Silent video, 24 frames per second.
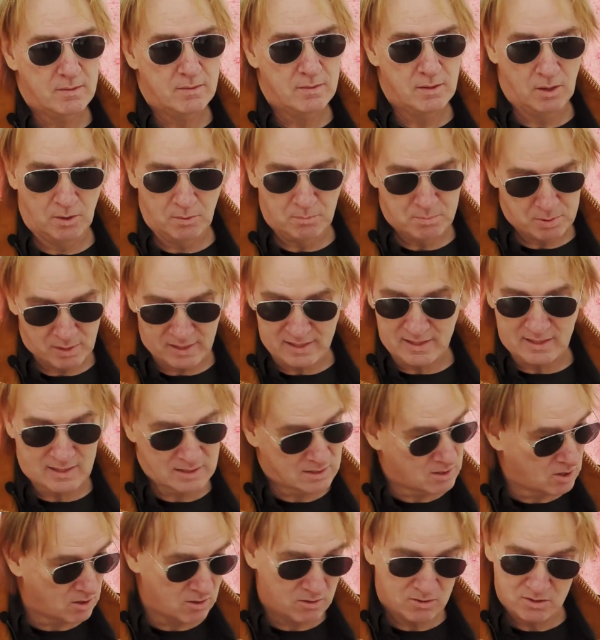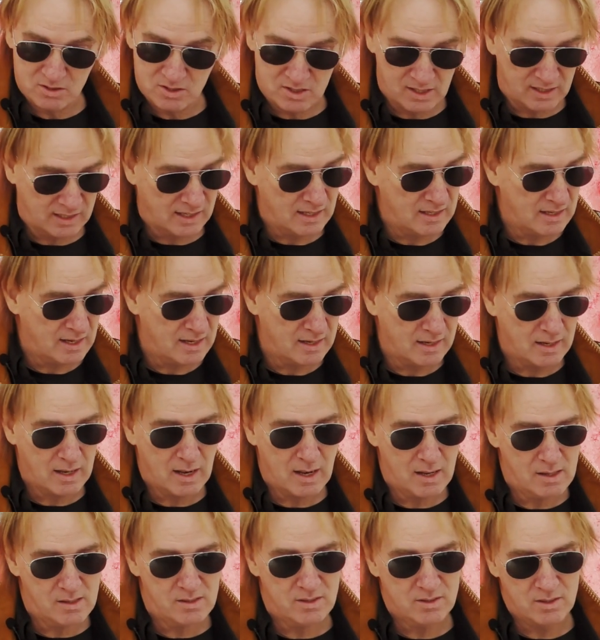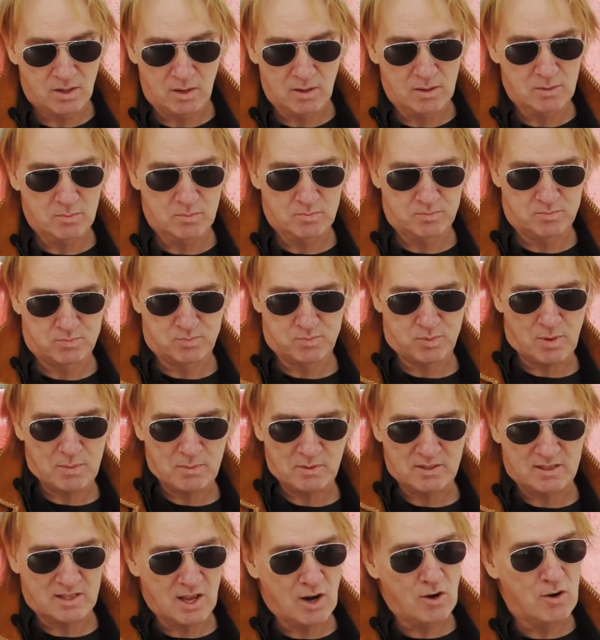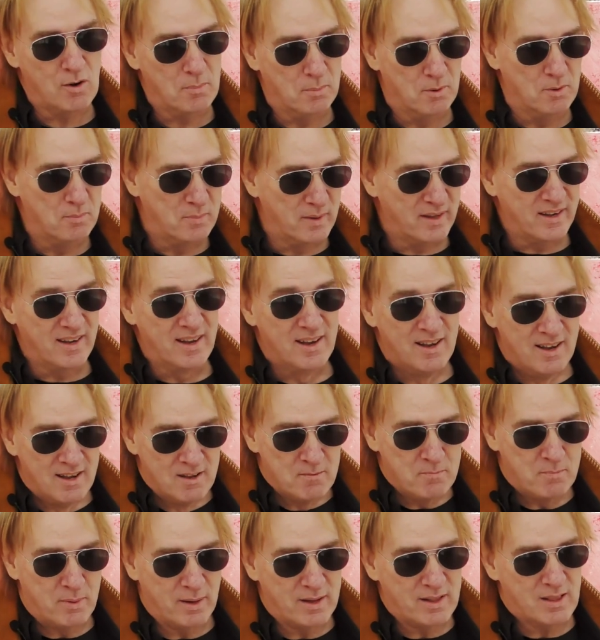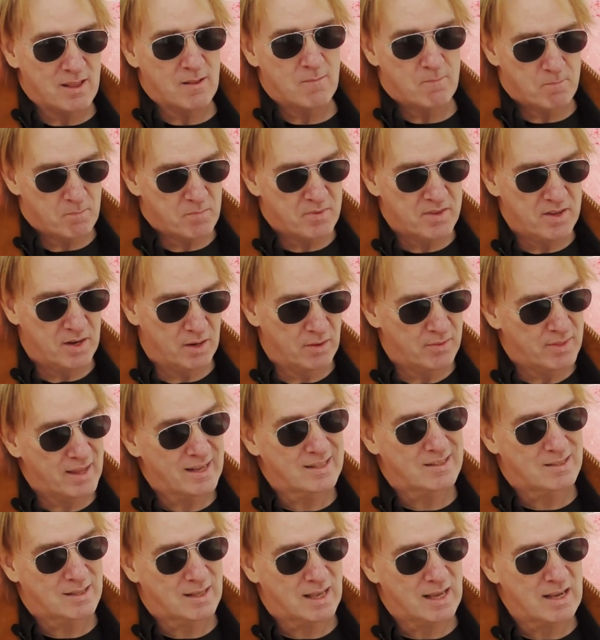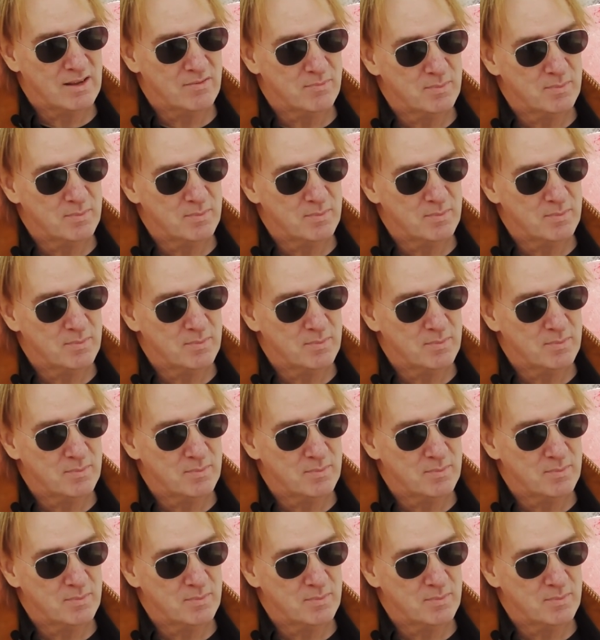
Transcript: you know, playing guitar and singing, and you know, probably terrible, but you know, that gave